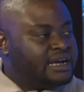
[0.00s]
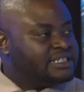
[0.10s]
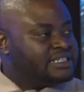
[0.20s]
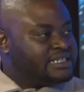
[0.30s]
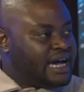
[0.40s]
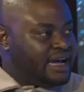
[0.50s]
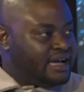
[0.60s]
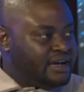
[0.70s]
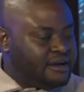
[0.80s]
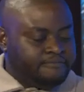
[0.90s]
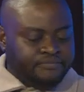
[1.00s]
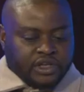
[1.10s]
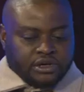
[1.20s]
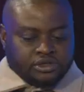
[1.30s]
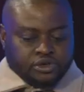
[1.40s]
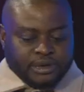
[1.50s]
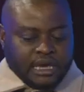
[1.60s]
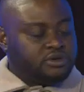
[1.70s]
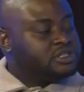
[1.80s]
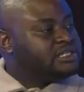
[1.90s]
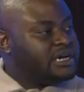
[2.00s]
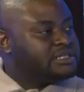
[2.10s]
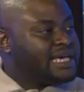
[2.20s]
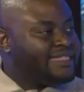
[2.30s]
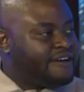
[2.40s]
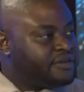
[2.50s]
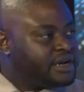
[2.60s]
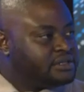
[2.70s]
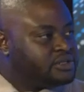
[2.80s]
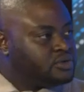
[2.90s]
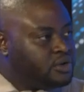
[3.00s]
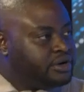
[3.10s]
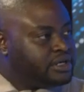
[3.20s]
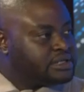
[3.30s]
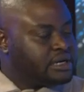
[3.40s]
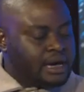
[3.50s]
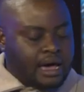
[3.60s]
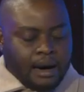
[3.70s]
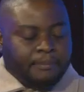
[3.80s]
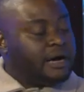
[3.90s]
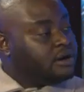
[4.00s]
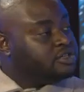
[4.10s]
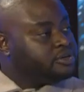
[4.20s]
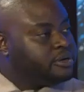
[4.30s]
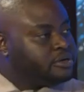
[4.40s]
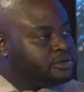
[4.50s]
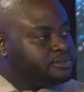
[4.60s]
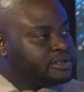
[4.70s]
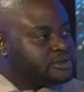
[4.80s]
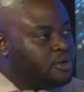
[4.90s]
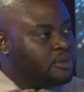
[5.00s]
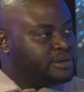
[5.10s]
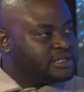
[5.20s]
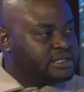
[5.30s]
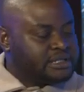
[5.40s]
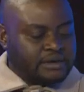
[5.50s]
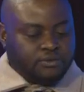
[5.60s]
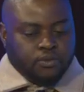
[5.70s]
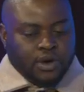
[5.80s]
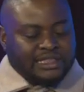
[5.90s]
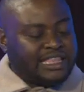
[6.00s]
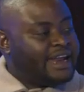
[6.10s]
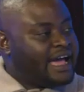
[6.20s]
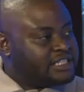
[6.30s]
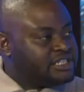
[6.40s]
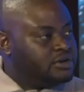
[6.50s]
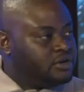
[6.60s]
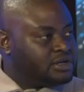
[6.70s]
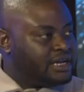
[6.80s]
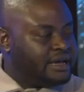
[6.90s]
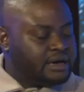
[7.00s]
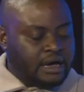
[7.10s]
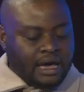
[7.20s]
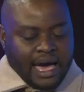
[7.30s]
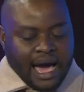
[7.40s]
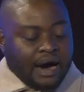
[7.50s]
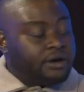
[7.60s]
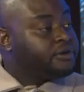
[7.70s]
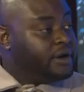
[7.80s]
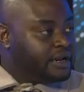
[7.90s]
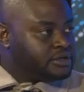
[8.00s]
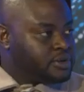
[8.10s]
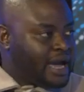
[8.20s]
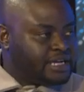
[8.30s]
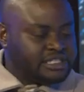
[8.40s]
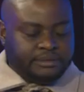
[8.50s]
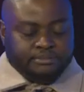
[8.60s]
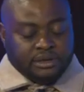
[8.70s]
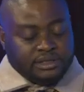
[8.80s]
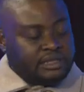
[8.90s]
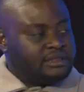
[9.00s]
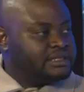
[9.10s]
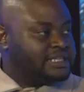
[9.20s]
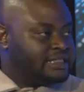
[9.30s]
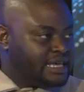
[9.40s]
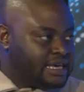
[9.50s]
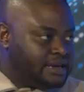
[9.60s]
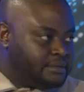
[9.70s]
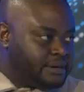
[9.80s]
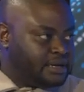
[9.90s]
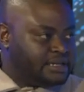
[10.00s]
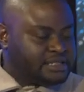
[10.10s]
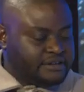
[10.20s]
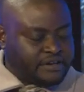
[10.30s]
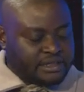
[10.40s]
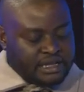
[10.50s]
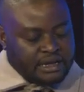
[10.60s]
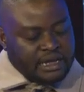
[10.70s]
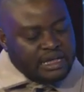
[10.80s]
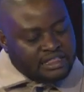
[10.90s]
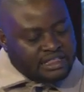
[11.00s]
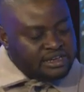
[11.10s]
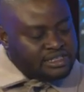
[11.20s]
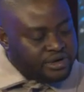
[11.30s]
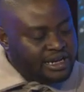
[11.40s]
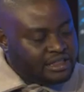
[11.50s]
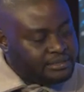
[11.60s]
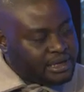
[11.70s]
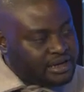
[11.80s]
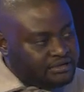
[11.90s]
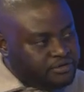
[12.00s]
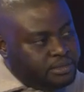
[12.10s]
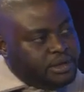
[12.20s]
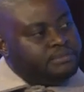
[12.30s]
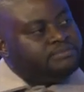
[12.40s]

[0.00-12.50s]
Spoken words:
and desire to be able to tell South African stories about entrepreneurship and small business and what that actually looked like, how creators were actually building things that they cared about and stuff like that. That was really the beginning for me.